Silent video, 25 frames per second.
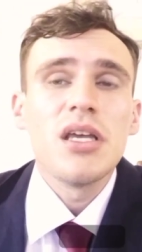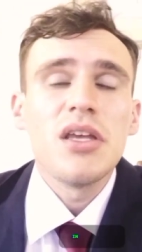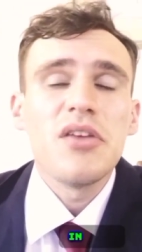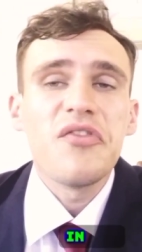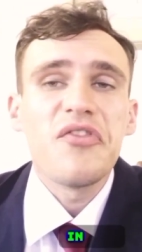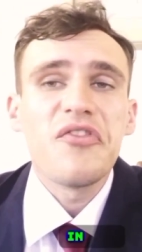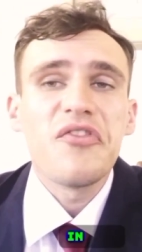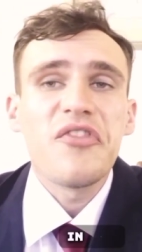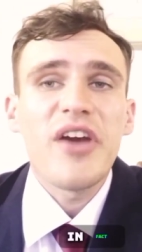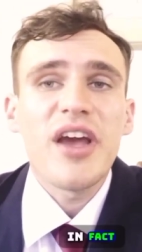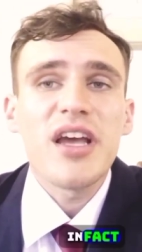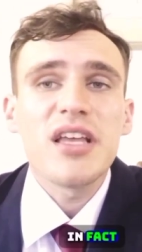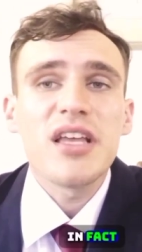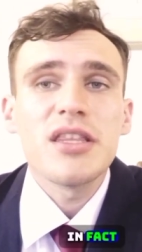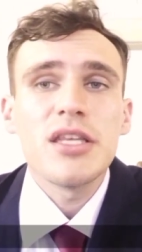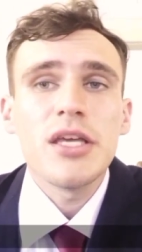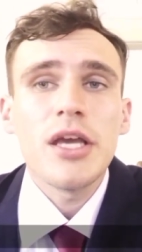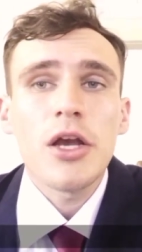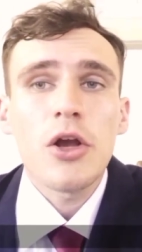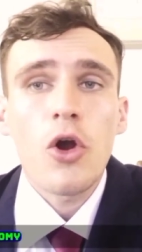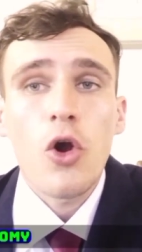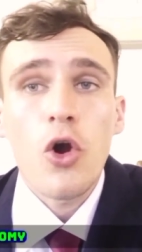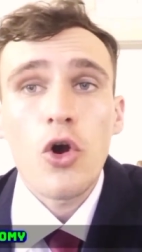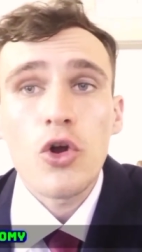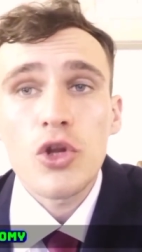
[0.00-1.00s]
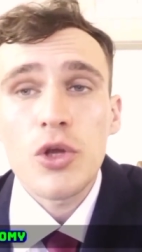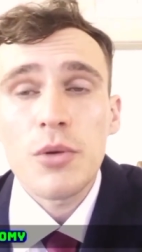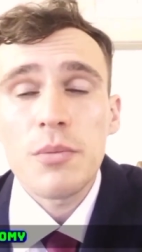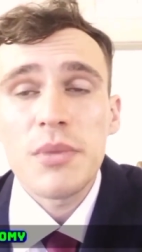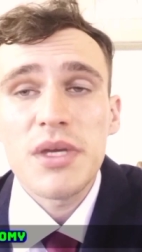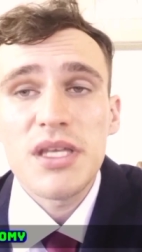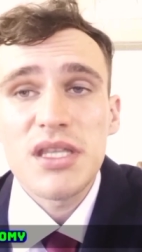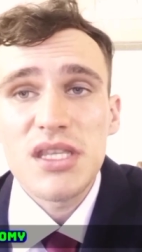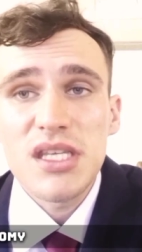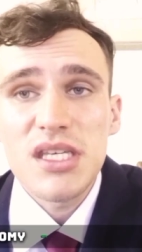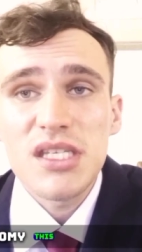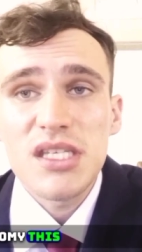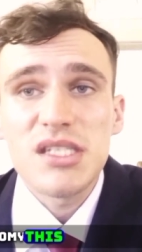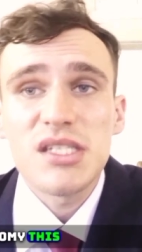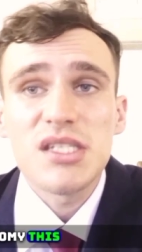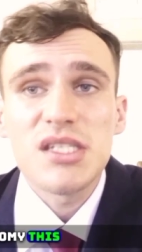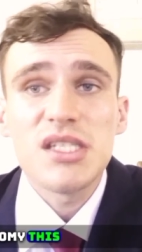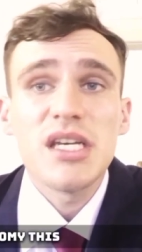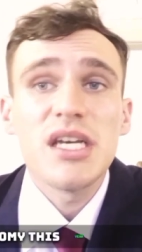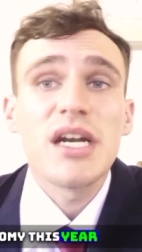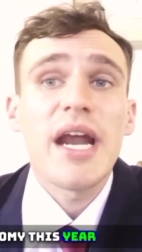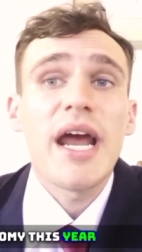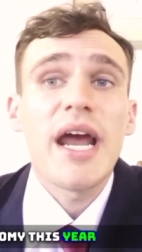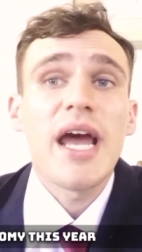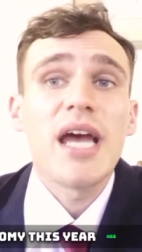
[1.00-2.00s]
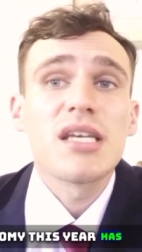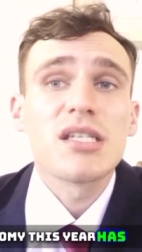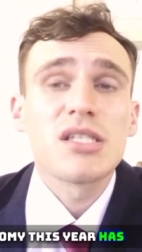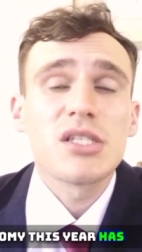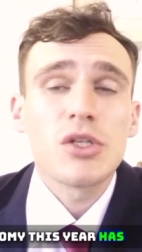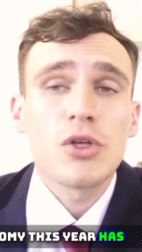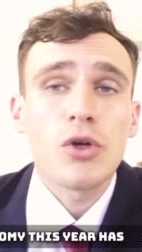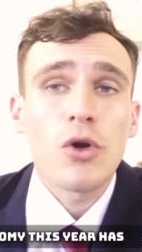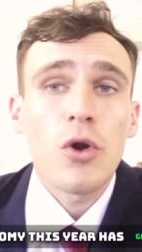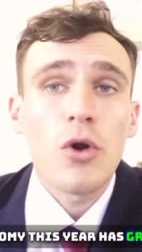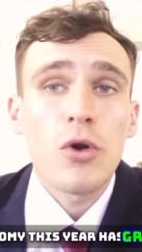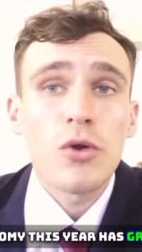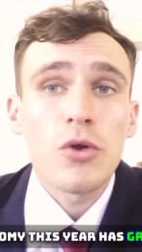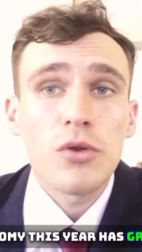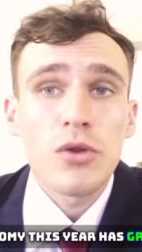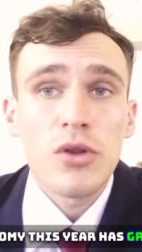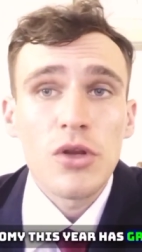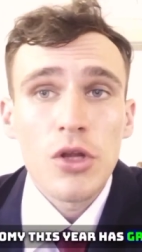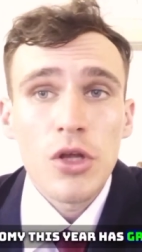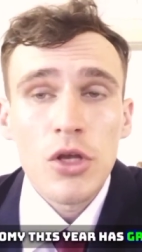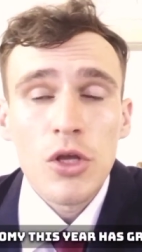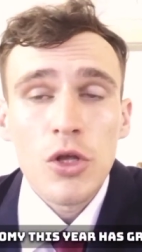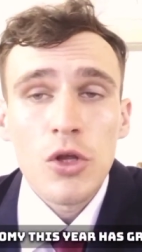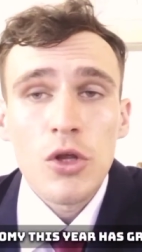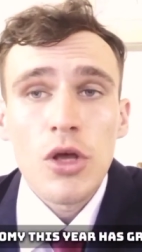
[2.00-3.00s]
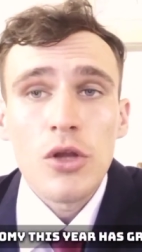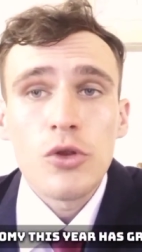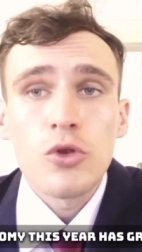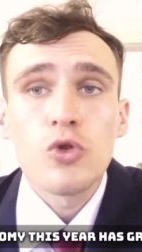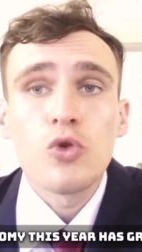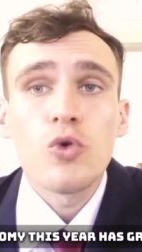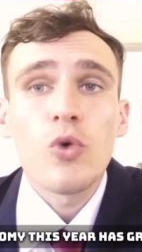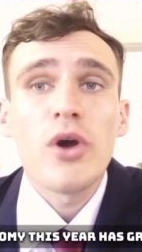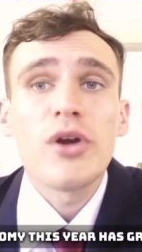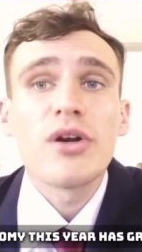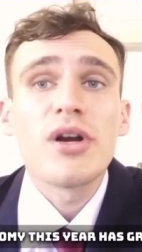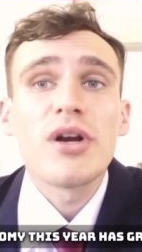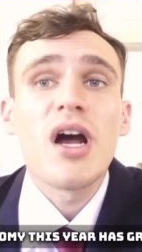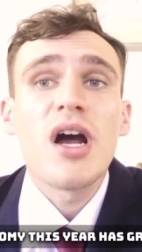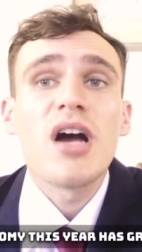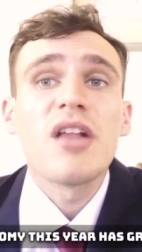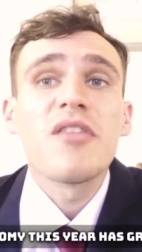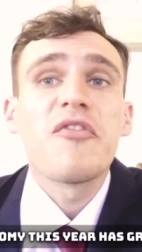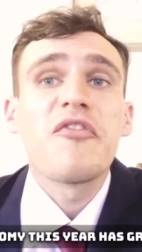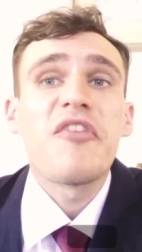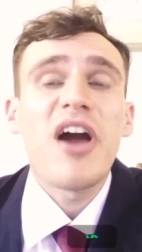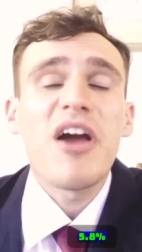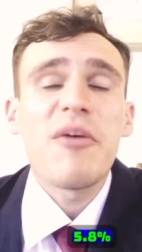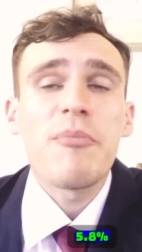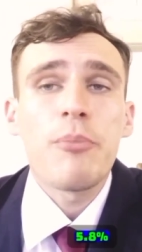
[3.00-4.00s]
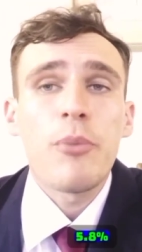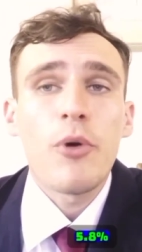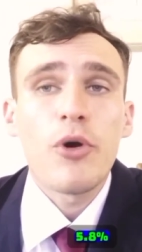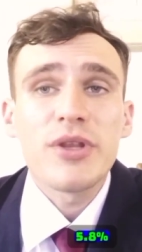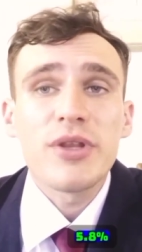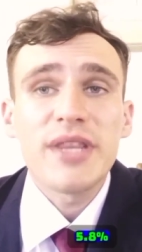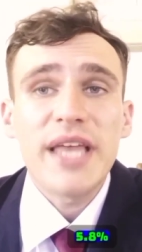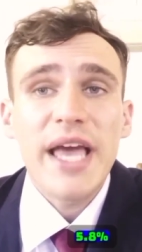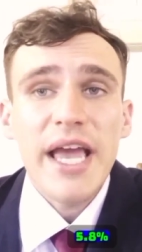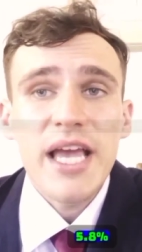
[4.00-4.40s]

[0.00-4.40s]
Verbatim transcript: In fact, the economy this year has grown to around five point